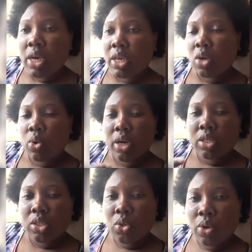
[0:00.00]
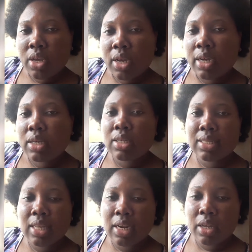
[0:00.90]
you want to study and
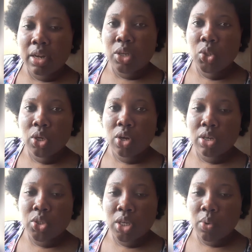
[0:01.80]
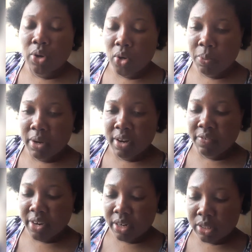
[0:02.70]
things like that, you drink a 1 cup of
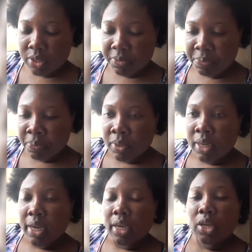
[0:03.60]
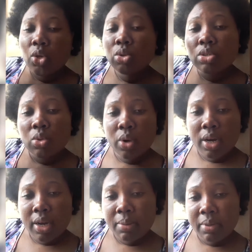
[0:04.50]
coffee or so. It used to
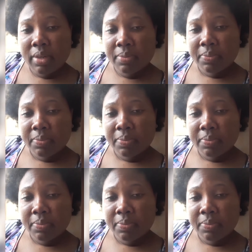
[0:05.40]
work on me,